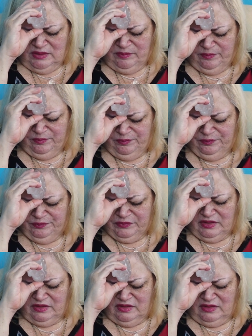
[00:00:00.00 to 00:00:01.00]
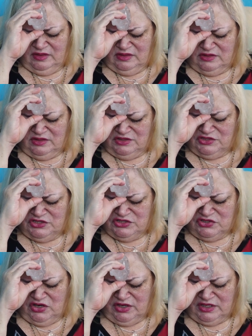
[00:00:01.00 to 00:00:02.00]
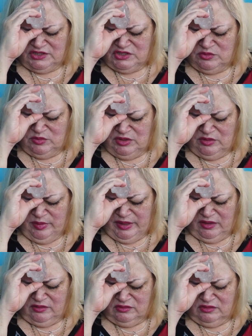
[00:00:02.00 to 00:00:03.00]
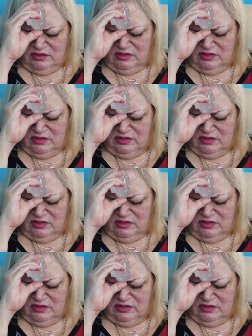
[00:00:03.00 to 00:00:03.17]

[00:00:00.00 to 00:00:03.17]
And then she's talking to me about